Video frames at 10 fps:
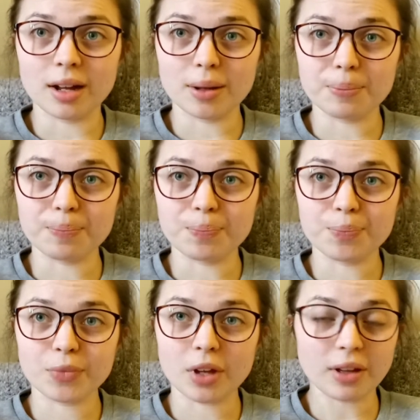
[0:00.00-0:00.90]

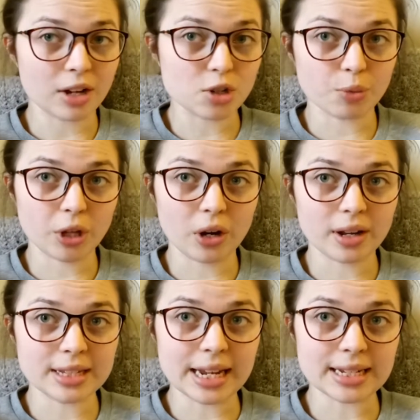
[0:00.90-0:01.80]
I'll catch up with you
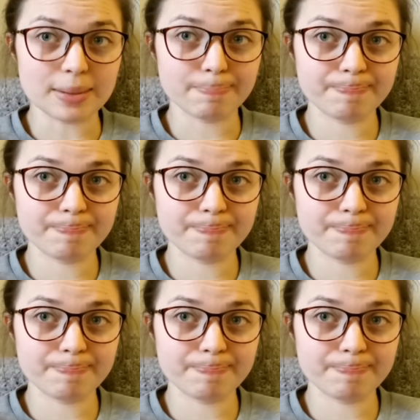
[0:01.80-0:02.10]
guys later.